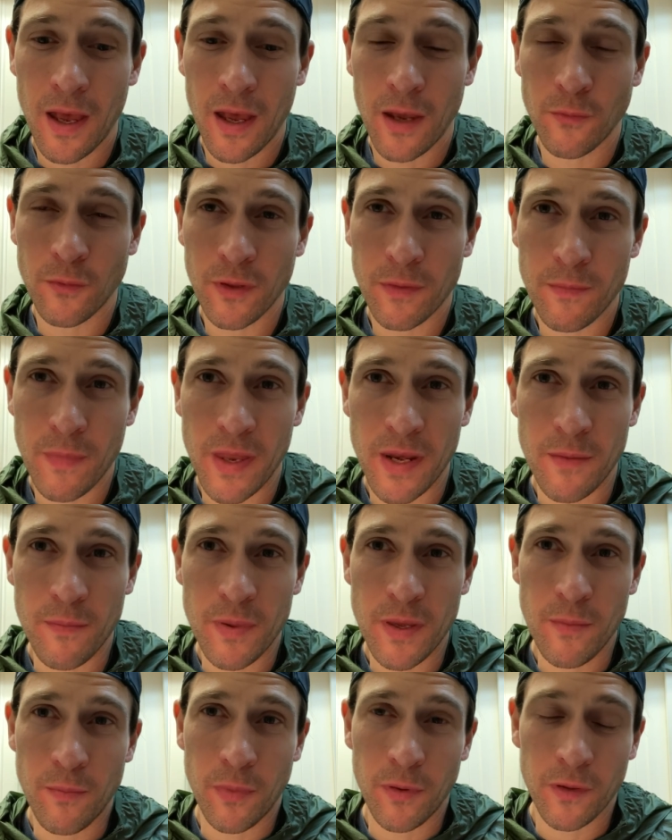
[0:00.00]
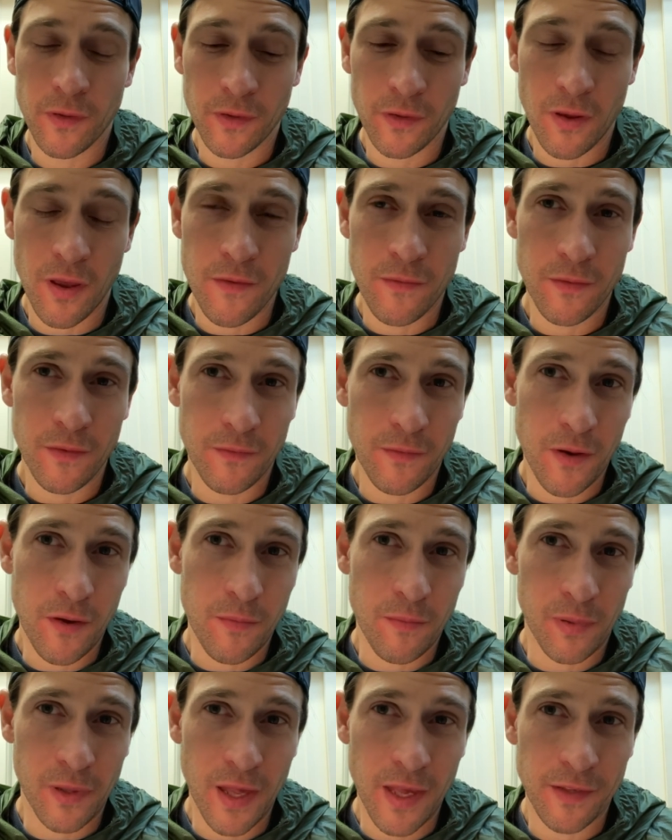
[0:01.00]
with many people. So I feel very
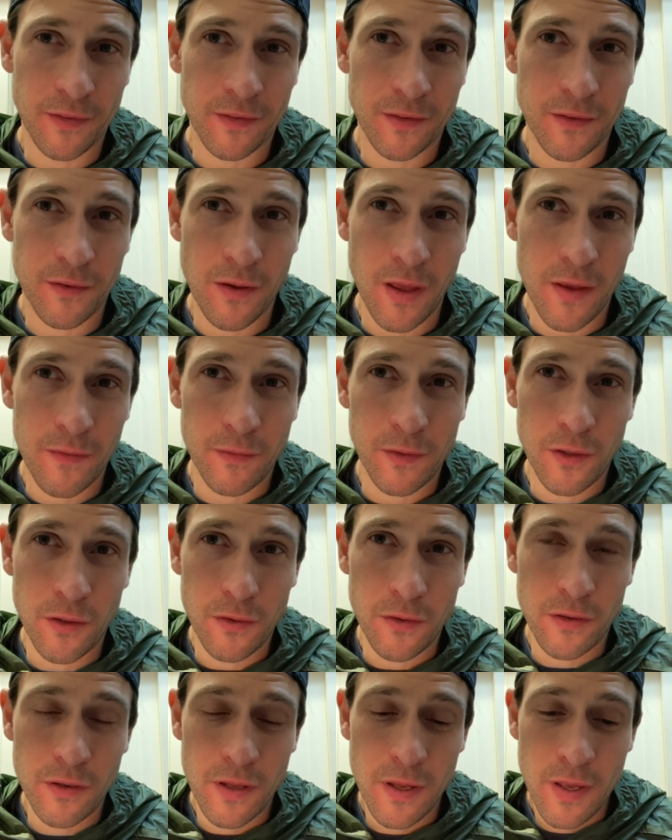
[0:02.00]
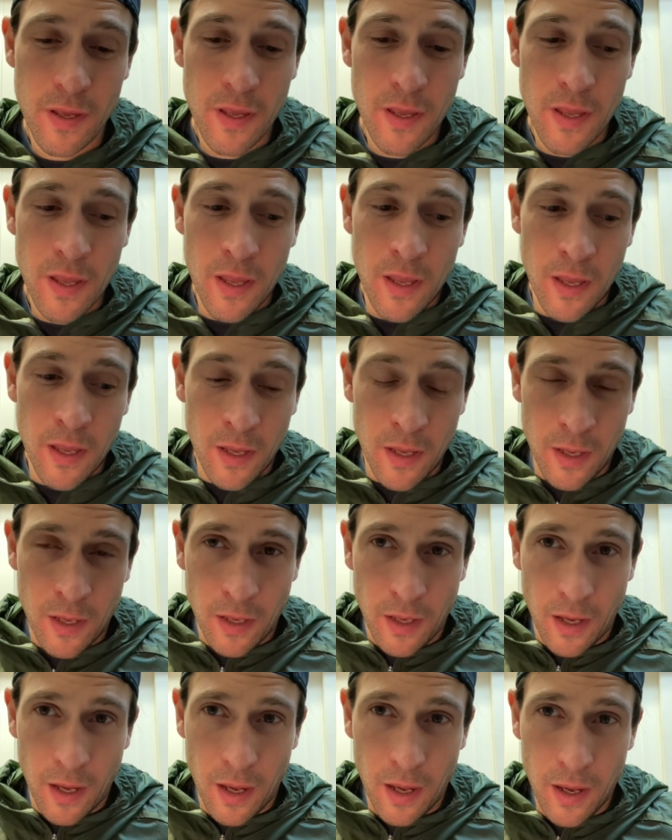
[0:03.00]
blessed to have learned
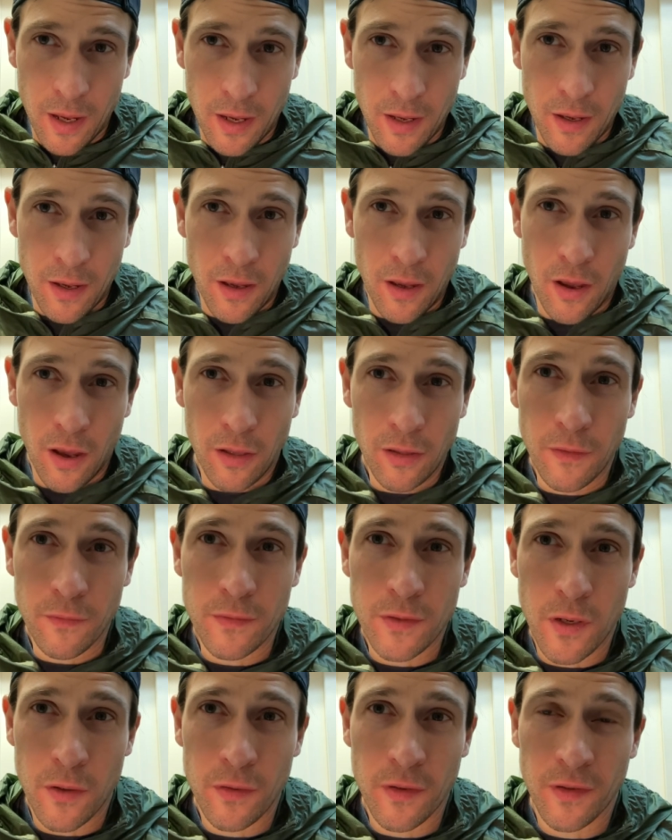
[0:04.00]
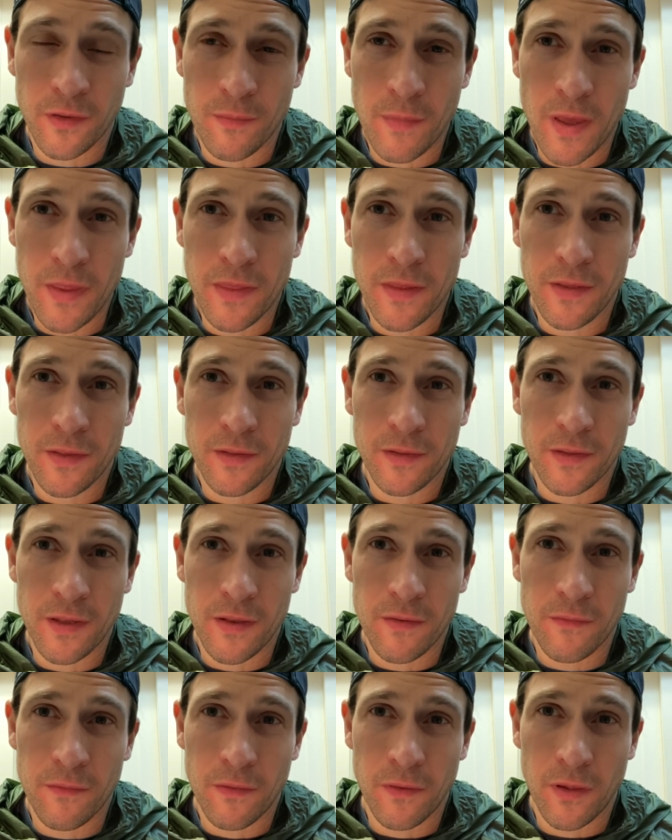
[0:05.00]
all of Tony's methods
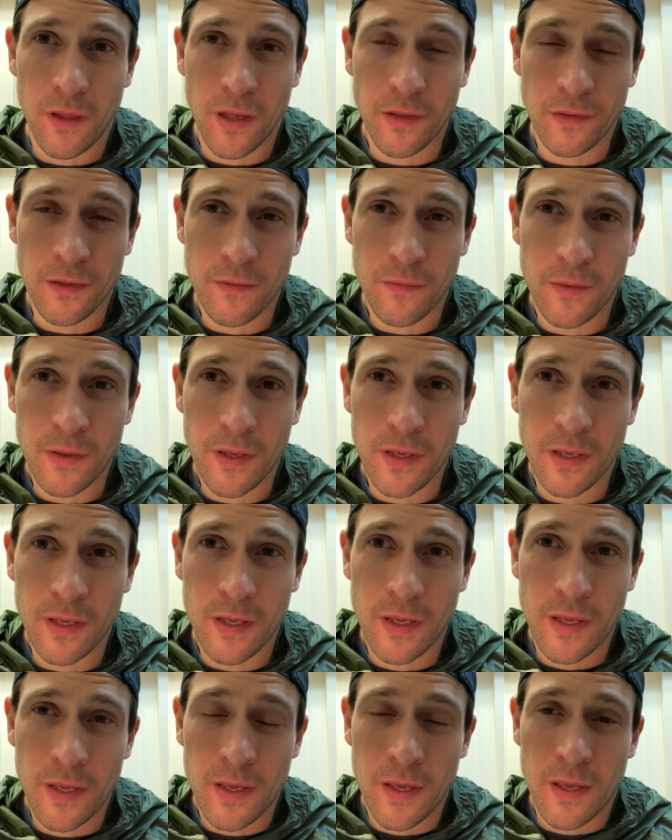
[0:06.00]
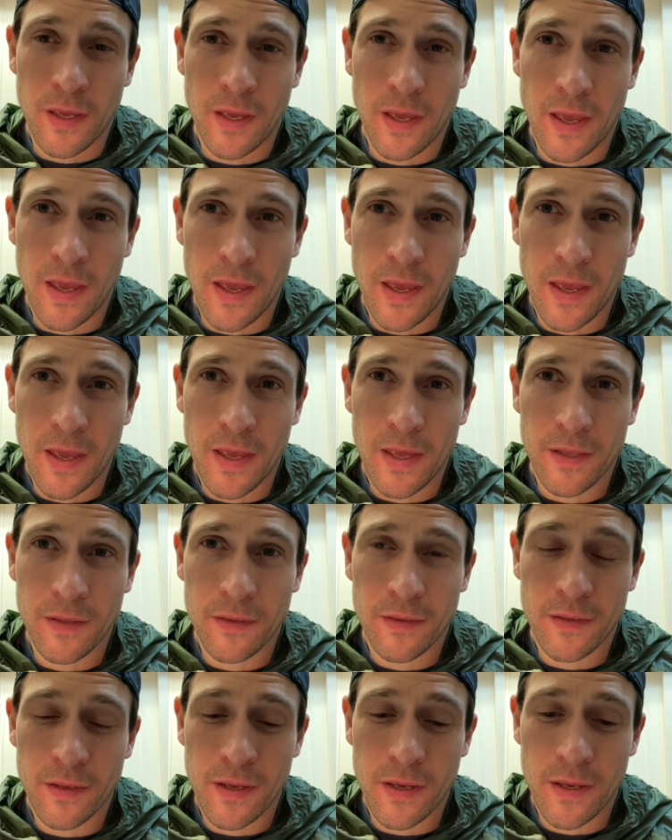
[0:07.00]
and philosophy.
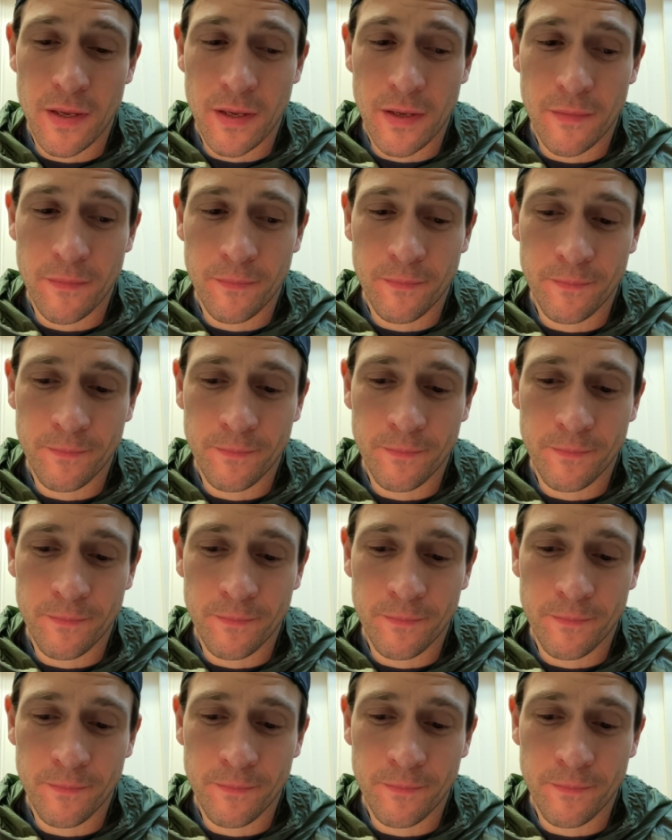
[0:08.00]
And I